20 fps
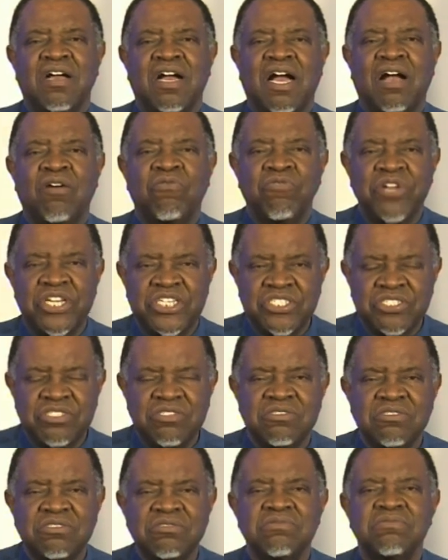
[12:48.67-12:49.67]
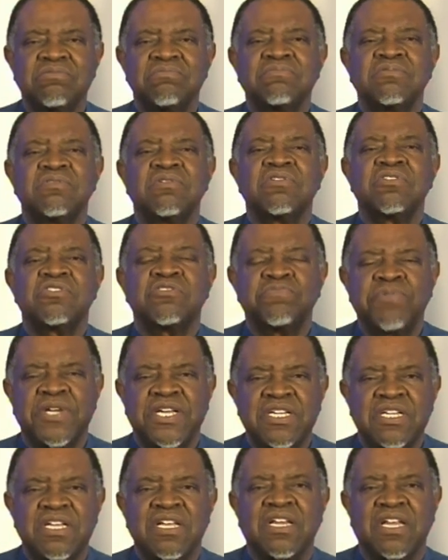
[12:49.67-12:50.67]
I wish you
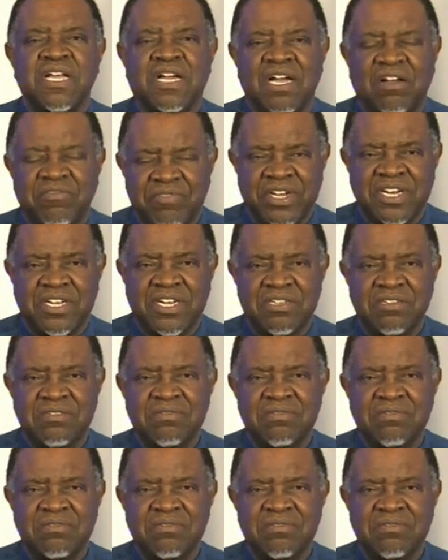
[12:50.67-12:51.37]
speedy recovery.